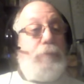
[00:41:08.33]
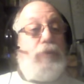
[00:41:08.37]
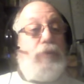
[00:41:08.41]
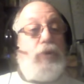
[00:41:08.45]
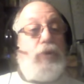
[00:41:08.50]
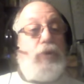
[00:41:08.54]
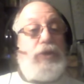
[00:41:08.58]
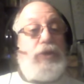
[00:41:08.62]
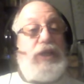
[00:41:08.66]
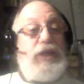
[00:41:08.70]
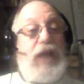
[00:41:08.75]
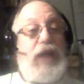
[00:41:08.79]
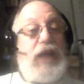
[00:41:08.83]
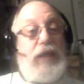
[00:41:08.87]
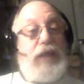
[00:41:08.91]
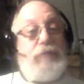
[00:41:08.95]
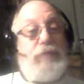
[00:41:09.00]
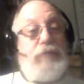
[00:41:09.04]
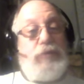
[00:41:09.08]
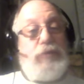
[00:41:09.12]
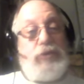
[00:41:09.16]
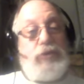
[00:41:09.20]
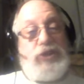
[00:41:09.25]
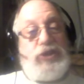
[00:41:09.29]
poured it on
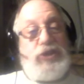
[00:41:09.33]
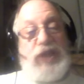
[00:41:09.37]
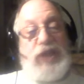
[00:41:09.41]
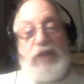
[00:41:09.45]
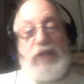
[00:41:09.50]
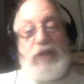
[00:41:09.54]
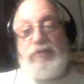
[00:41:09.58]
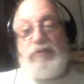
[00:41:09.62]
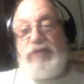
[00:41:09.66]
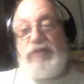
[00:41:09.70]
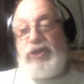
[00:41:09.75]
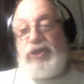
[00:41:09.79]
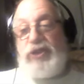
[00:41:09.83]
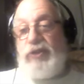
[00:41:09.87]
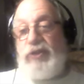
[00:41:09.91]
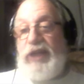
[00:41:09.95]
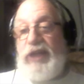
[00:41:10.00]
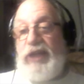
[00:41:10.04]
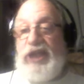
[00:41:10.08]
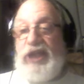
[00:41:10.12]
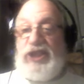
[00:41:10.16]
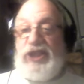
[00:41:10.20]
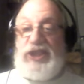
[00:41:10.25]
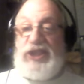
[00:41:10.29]
the burnt sacrifice. So
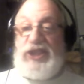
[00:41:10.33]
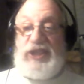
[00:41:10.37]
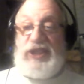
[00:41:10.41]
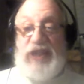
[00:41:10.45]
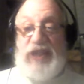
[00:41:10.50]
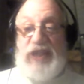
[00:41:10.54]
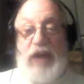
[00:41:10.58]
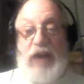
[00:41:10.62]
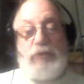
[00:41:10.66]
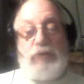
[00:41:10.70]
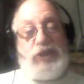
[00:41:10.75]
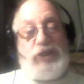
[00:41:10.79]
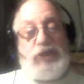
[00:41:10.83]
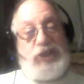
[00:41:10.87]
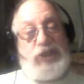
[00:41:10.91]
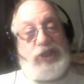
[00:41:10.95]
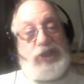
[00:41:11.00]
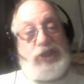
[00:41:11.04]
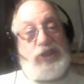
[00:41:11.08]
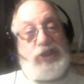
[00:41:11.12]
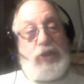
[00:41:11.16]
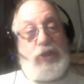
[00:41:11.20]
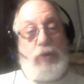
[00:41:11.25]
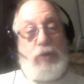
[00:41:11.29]
he
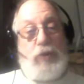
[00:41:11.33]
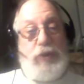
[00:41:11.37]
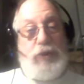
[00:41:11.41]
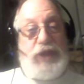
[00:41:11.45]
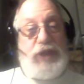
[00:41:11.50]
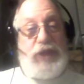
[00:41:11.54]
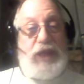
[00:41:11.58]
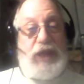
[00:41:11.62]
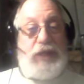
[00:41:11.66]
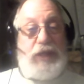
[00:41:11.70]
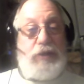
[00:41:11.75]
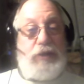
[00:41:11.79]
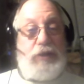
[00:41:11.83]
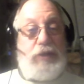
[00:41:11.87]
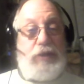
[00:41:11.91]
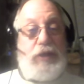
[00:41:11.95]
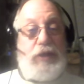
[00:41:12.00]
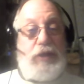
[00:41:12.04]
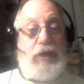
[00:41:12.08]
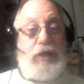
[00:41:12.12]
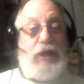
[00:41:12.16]
douses this whole thing.